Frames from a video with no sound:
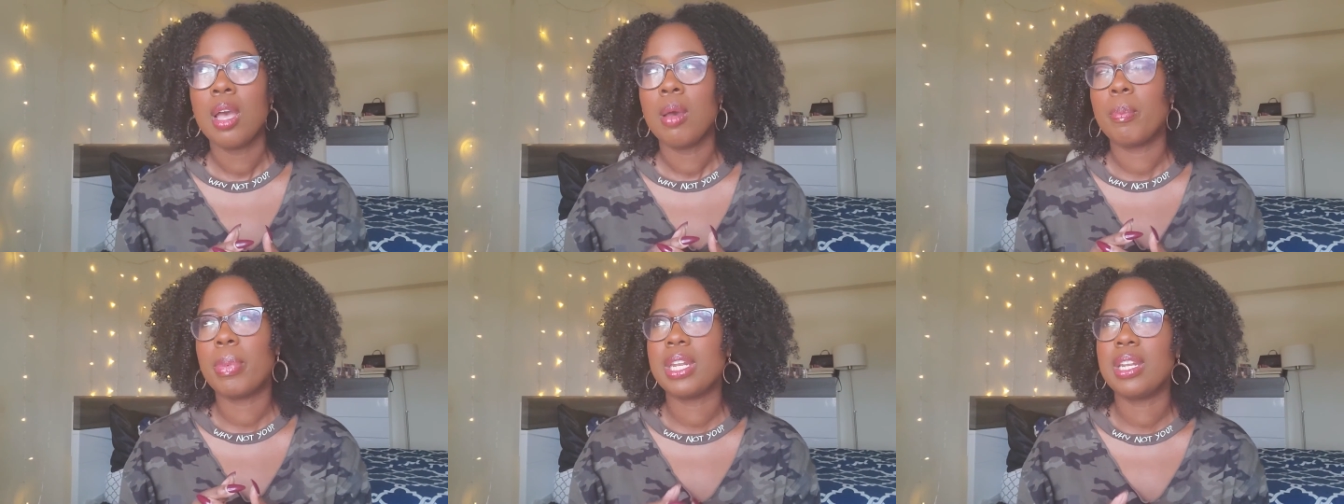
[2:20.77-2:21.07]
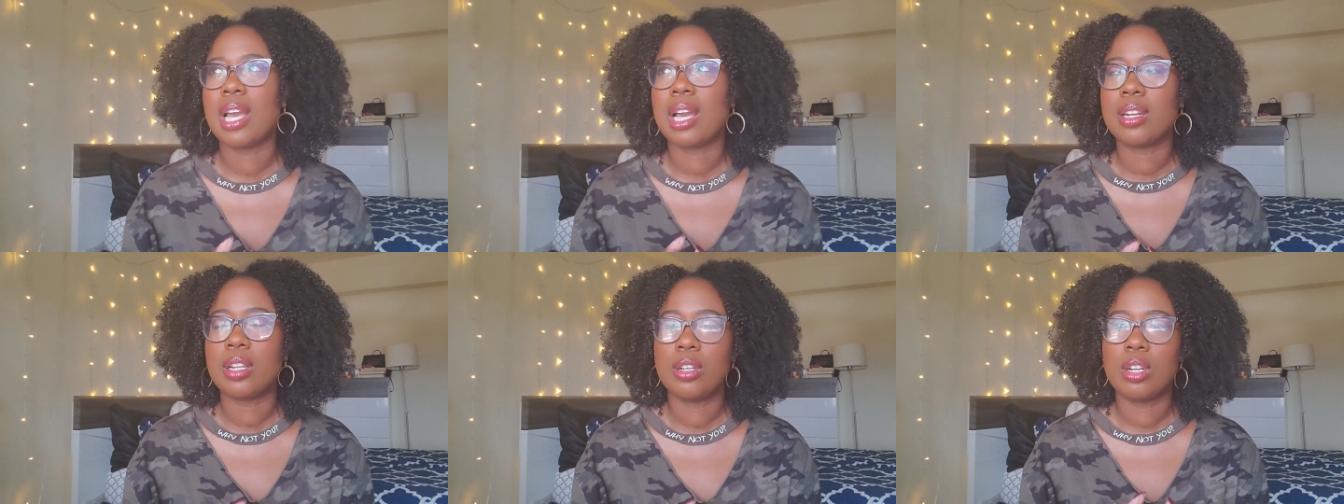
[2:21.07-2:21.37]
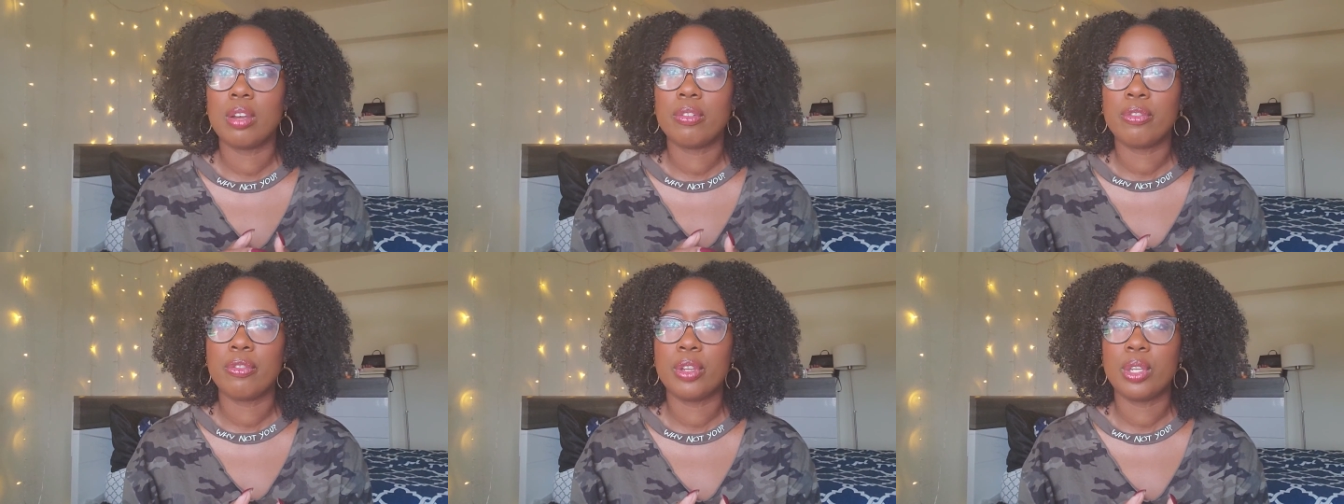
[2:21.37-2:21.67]
but not
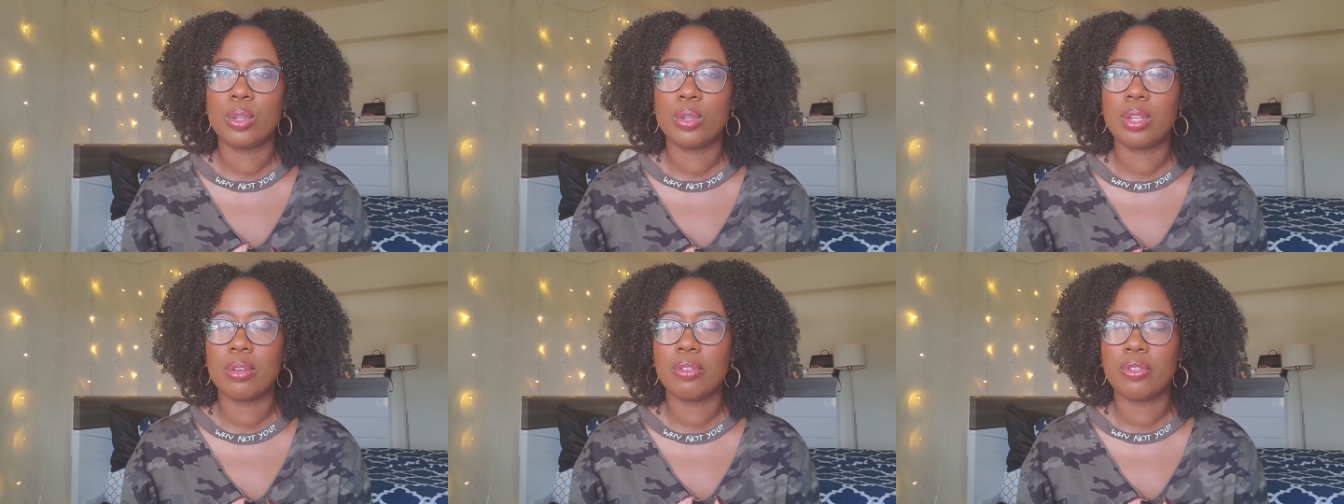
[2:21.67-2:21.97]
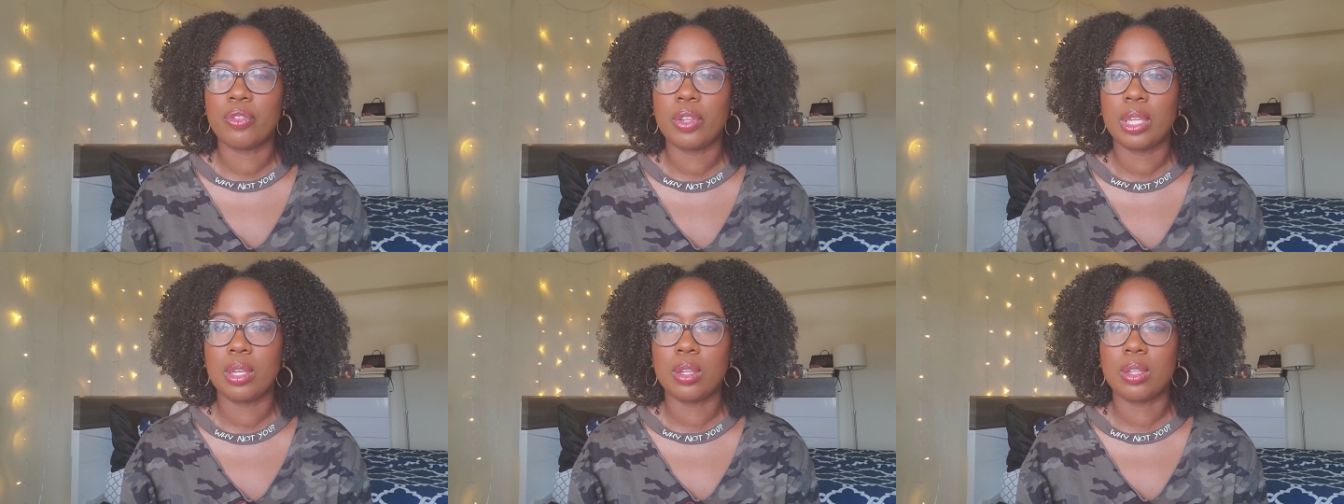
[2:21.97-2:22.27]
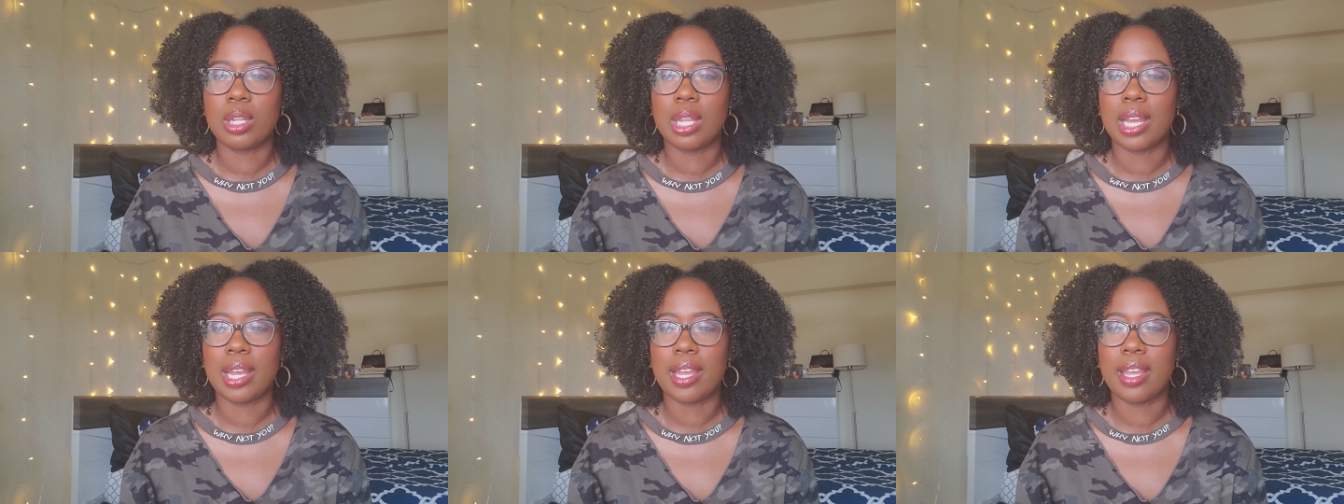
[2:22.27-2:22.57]
enough for you to feel
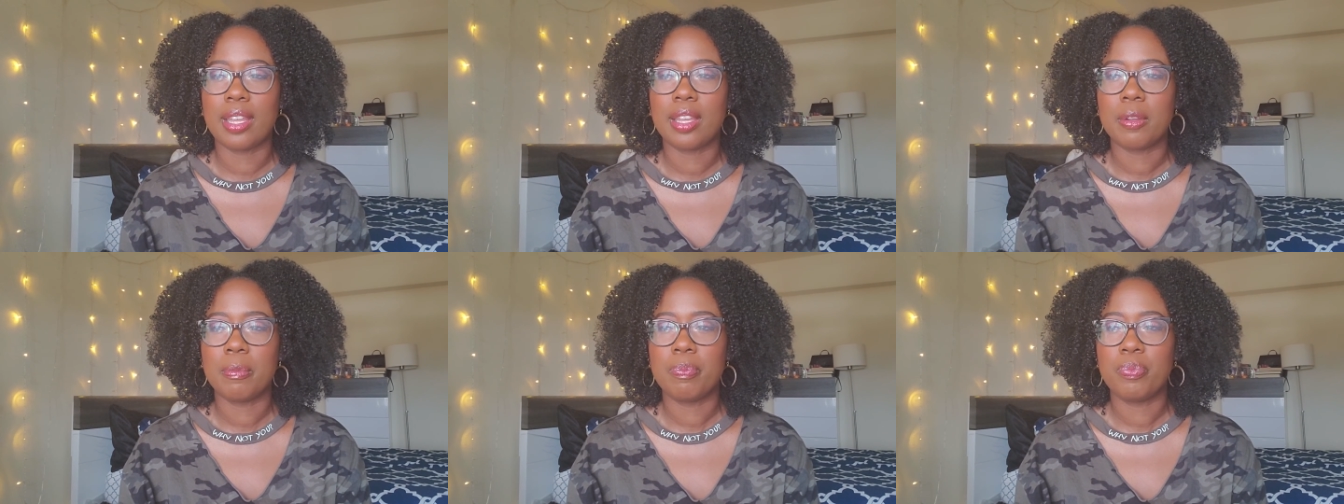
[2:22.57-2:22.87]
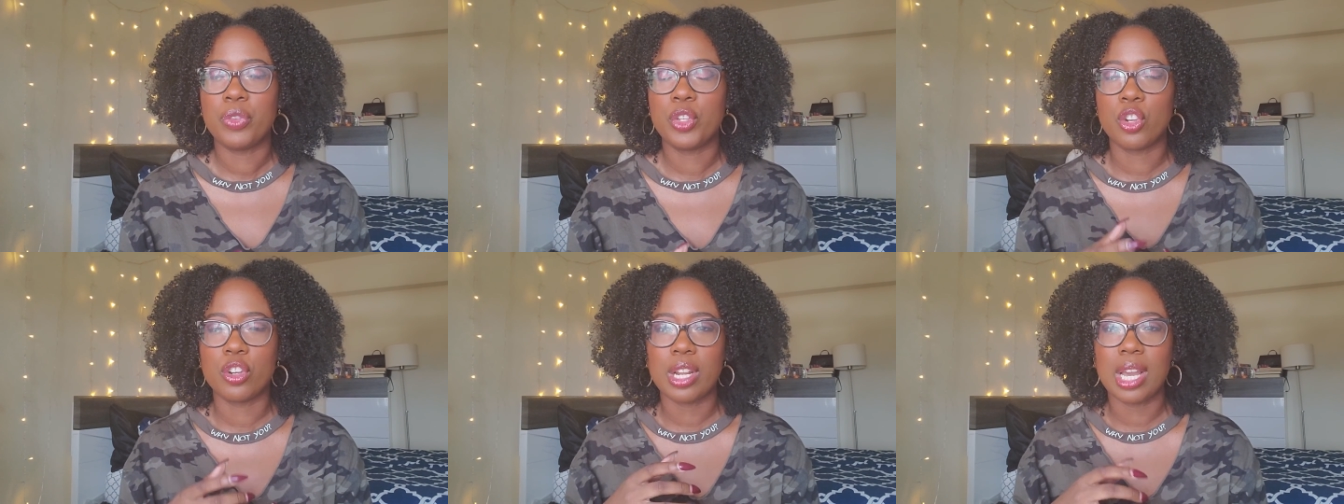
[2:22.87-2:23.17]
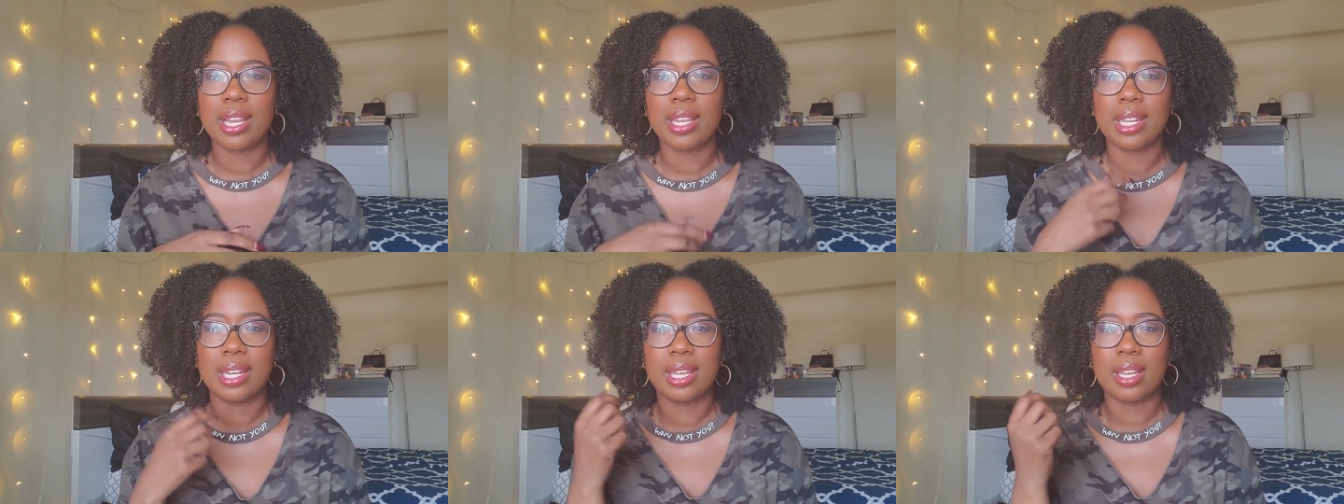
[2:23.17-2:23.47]
like you're
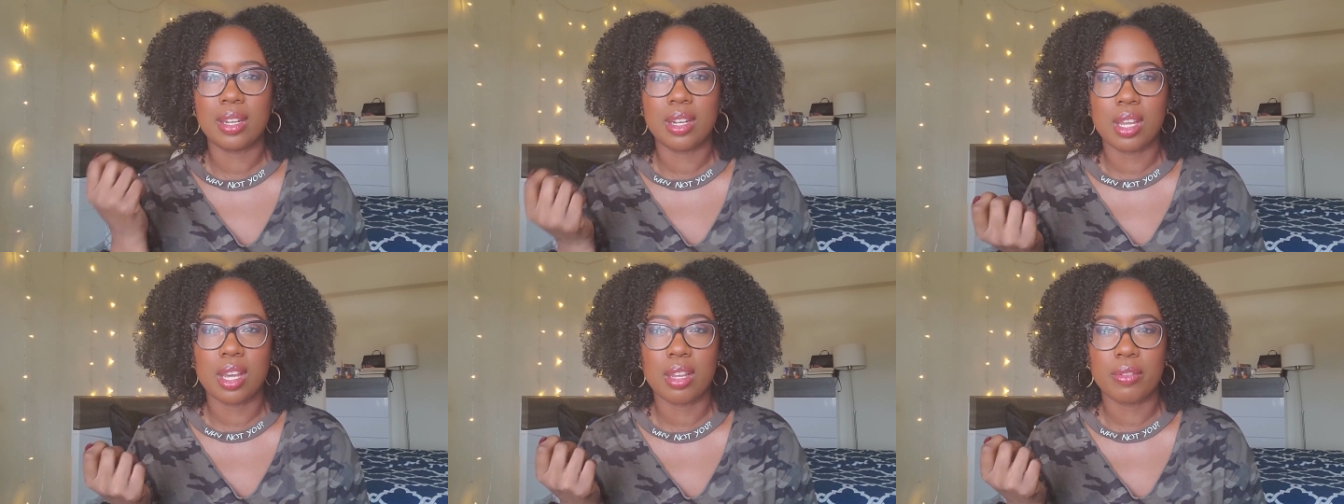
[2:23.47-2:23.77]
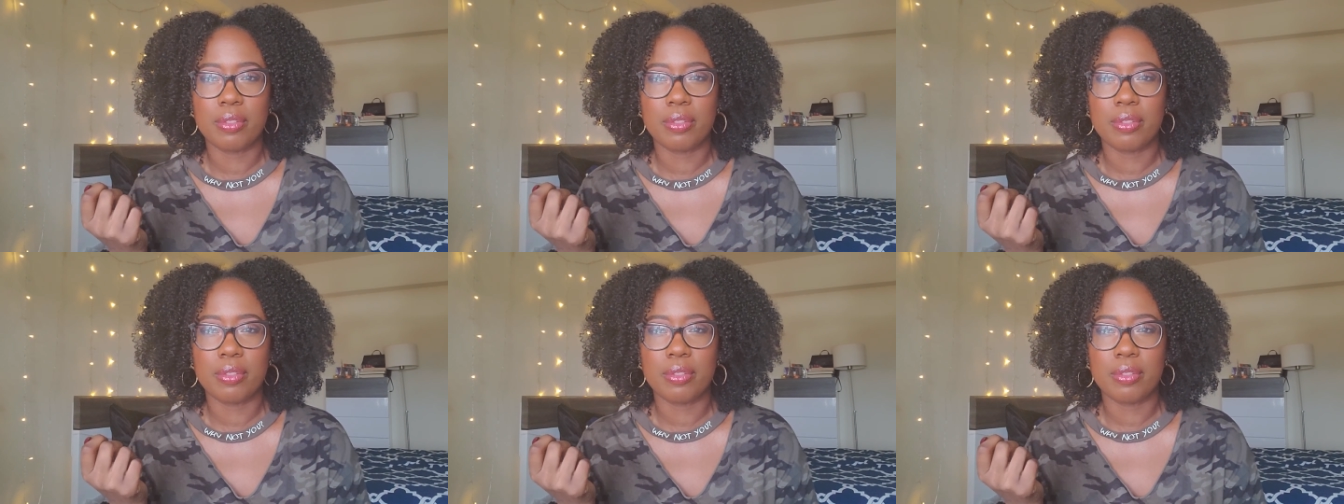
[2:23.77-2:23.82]
not getting enough